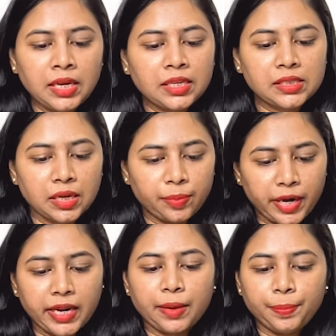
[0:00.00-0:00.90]
ceramide
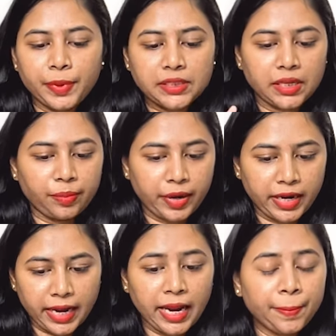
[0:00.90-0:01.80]
NP, ceramide
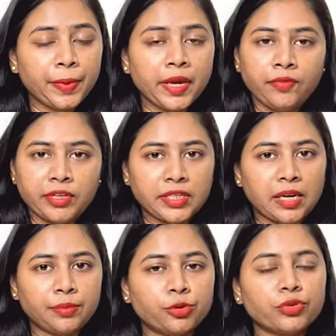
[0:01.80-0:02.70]
AP, which
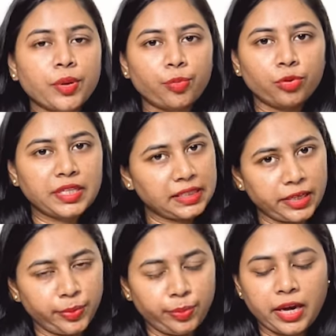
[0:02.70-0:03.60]
helps to support the
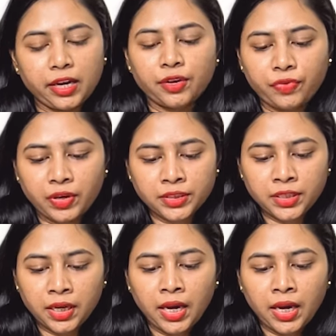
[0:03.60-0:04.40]
skin barrier function.